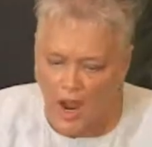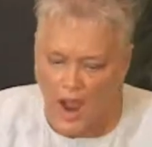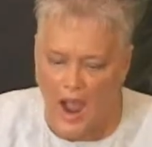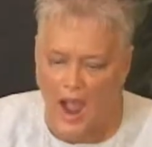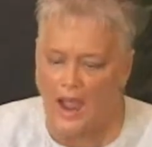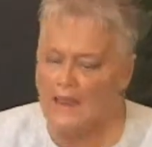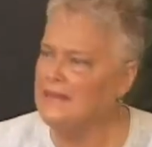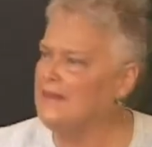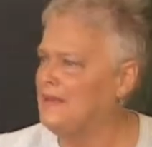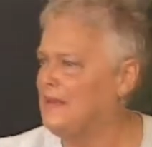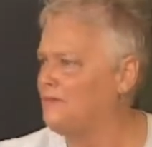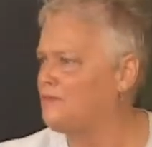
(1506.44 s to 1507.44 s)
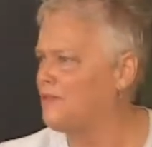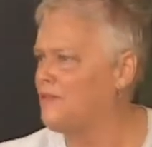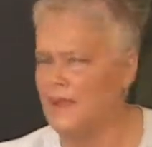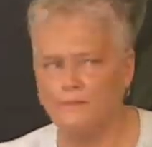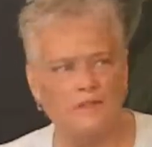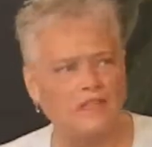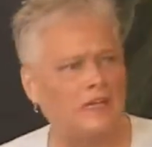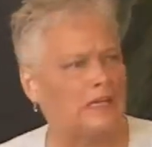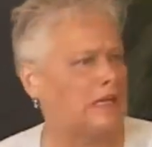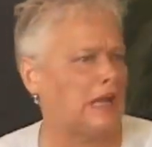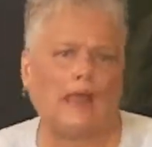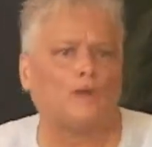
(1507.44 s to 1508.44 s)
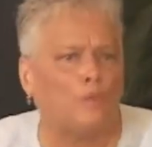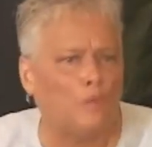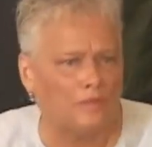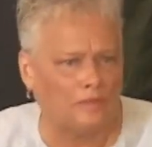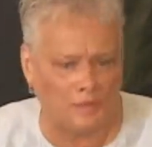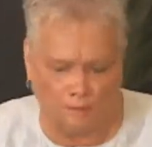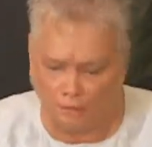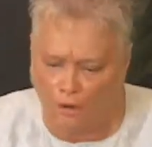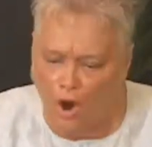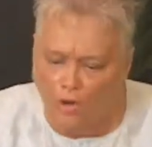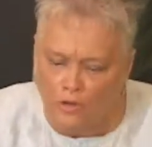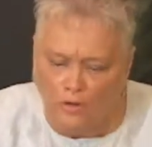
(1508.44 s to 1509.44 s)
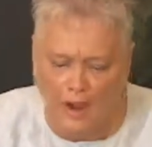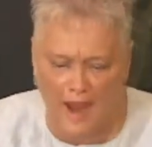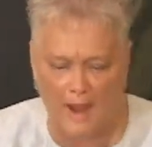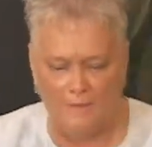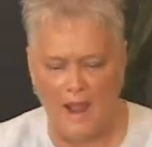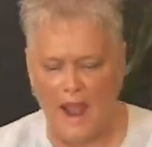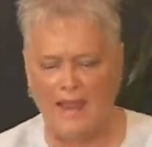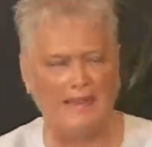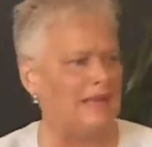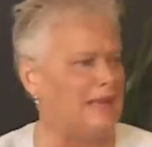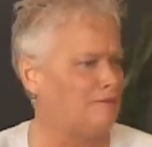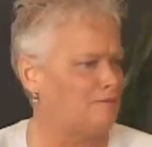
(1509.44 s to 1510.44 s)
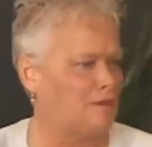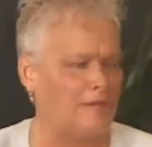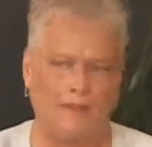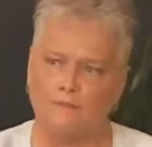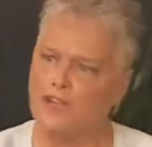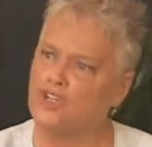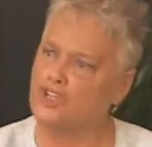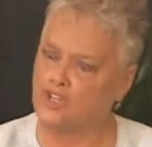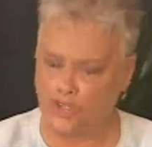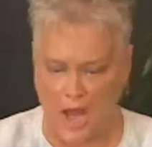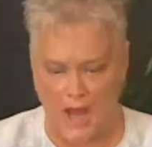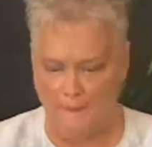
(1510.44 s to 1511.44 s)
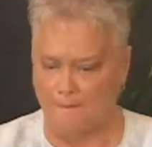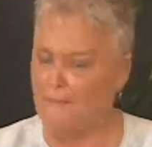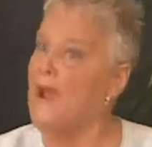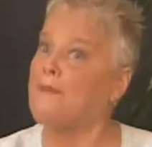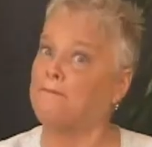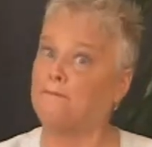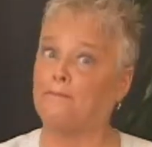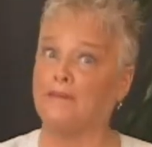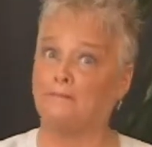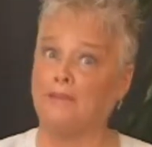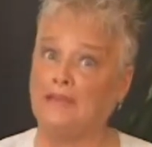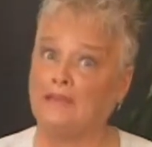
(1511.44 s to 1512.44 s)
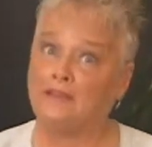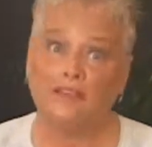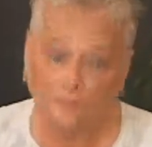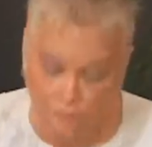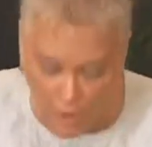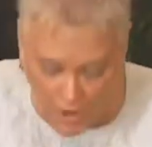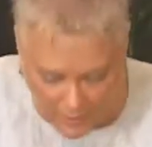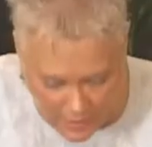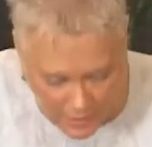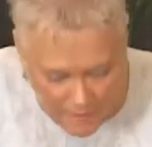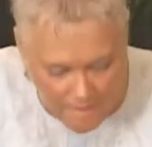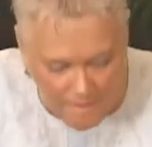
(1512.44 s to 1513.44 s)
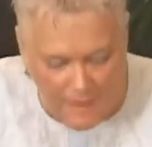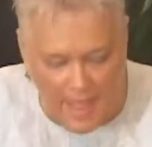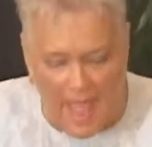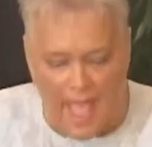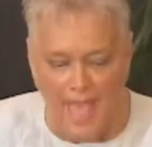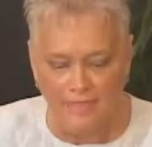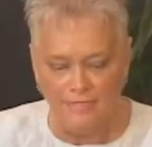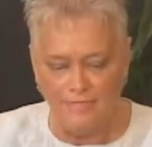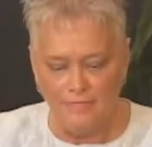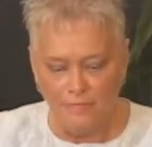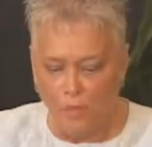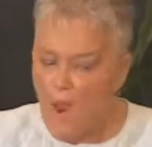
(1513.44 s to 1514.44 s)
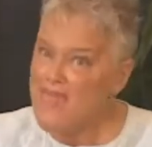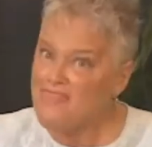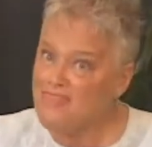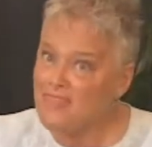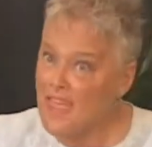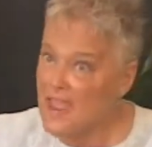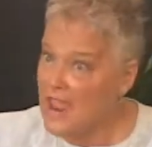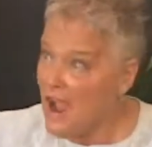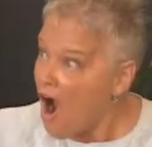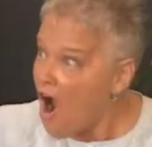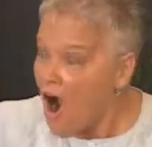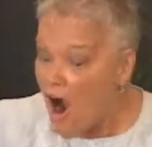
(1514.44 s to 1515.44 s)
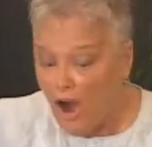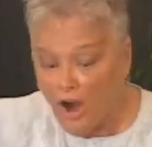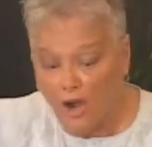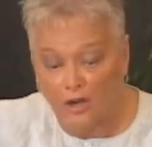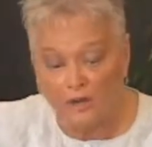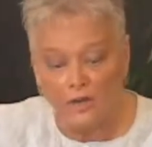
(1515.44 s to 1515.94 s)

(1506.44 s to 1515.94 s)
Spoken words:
I need for them to get with the program. I need for them to shape up and be different. And when they are,